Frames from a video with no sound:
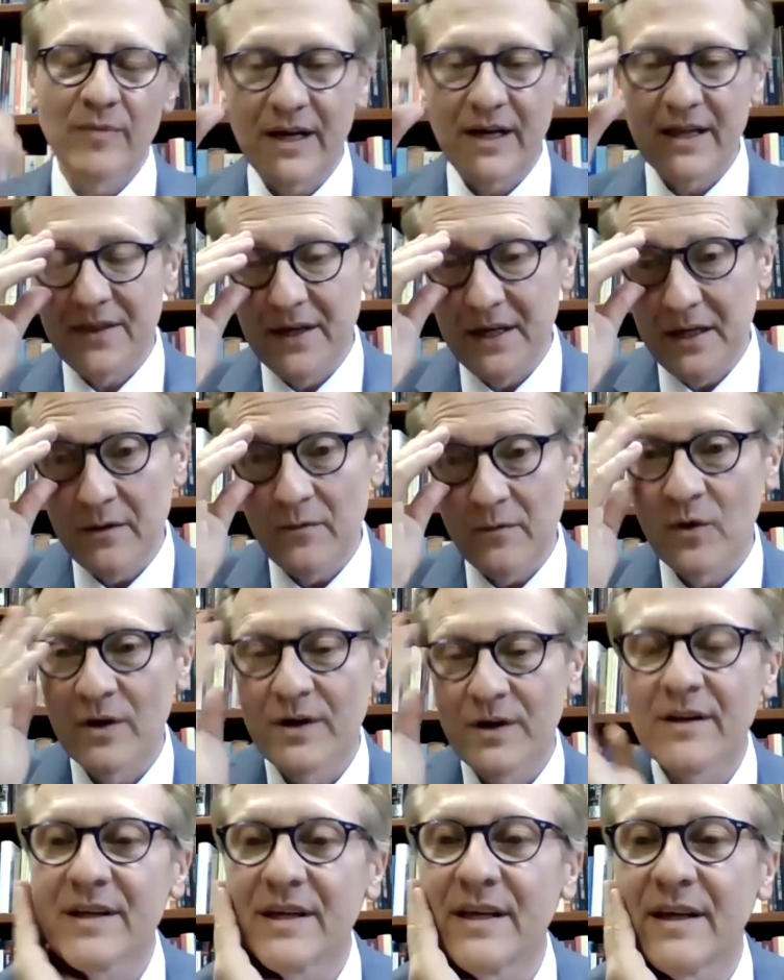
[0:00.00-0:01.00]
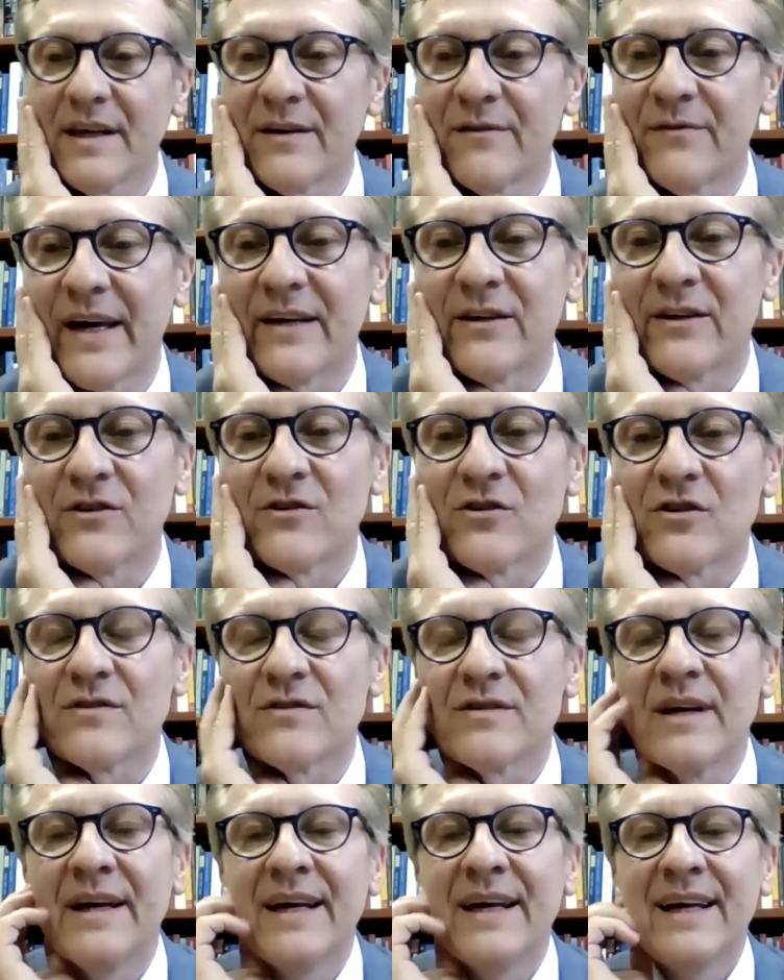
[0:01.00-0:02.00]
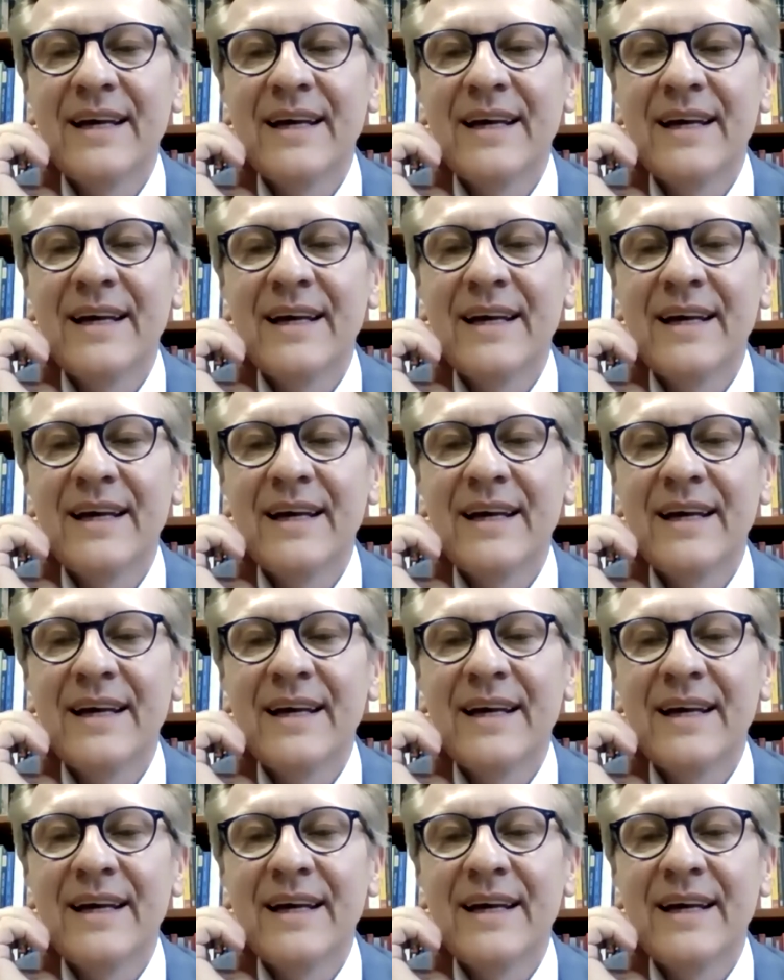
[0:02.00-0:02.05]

But I think one of the advantages,